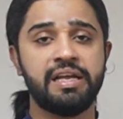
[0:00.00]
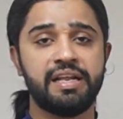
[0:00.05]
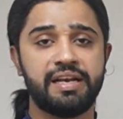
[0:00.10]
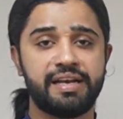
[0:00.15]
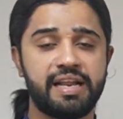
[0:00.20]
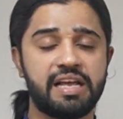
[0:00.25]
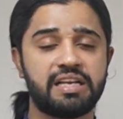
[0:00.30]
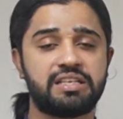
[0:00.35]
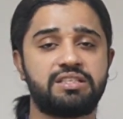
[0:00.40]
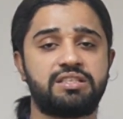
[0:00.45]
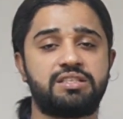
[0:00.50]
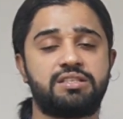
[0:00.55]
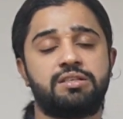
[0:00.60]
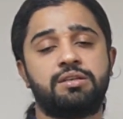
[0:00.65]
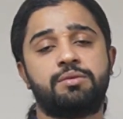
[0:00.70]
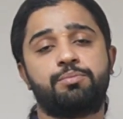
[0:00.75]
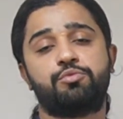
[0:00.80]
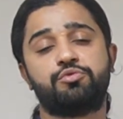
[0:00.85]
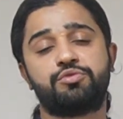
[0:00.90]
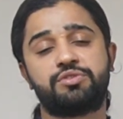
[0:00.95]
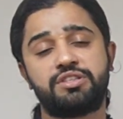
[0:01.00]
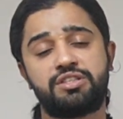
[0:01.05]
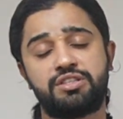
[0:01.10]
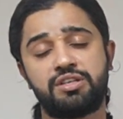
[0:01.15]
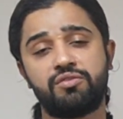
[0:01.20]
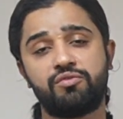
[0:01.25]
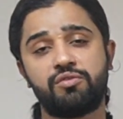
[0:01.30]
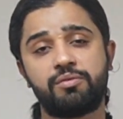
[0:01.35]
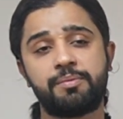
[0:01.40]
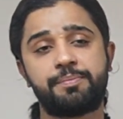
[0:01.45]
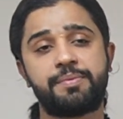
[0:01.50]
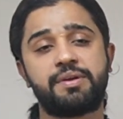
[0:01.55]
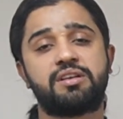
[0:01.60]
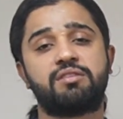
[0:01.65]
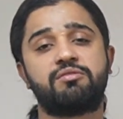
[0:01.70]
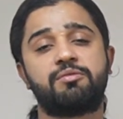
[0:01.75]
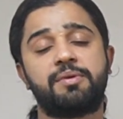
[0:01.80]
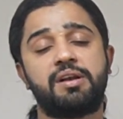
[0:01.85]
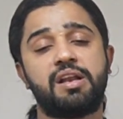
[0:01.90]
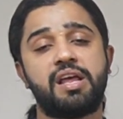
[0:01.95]
Next position would be patient
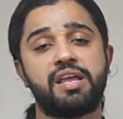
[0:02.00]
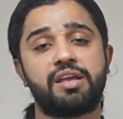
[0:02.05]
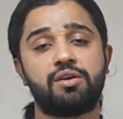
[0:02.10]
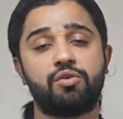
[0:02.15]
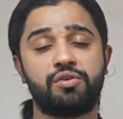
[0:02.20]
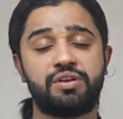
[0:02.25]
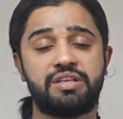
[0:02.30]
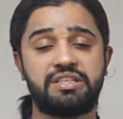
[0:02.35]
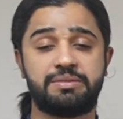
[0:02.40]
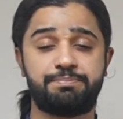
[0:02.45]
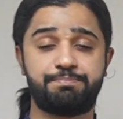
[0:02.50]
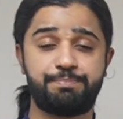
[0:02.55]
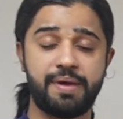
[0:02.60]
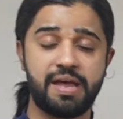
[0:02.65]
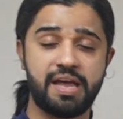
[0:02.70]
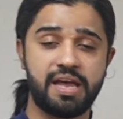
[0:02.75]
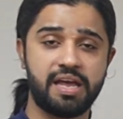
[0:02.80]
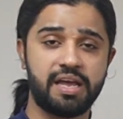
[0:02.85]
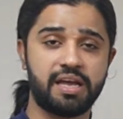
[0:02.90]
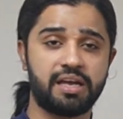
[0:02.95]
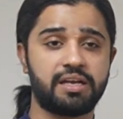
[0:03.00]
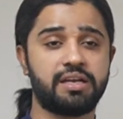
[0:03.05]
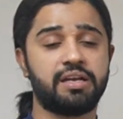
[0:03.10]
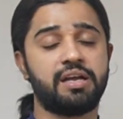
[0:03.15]
will be lying on his back